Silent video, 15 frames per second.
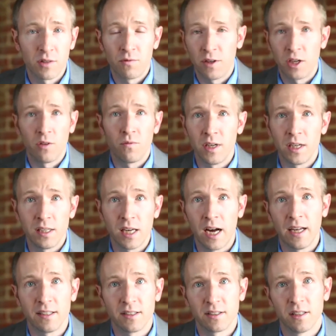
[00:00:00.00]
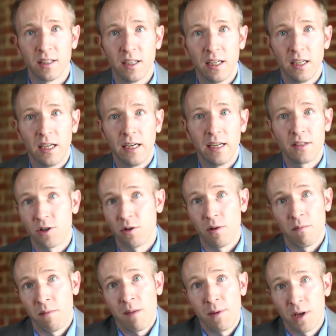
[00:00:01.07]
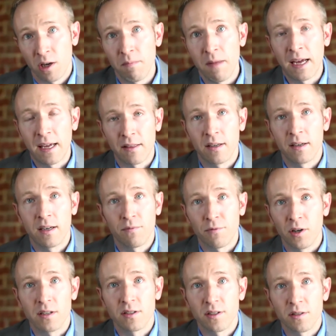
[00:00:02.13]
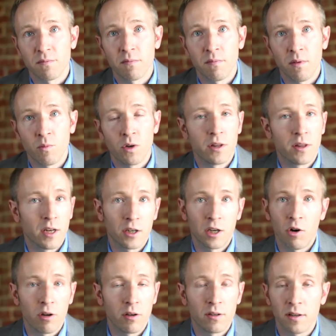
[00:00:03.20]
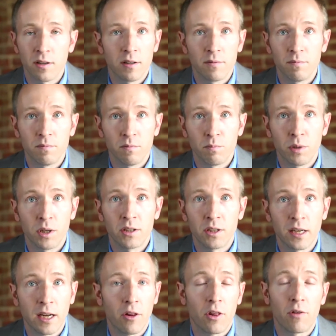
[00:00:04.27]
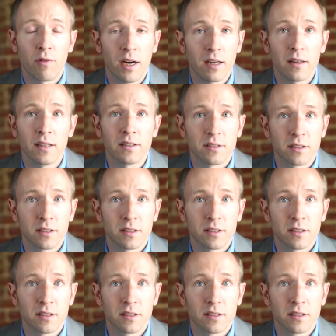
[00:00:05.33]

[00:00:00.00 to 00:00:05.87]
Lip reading: feed nice? And so maybe it'll make the difference when they're going to put together the rank list.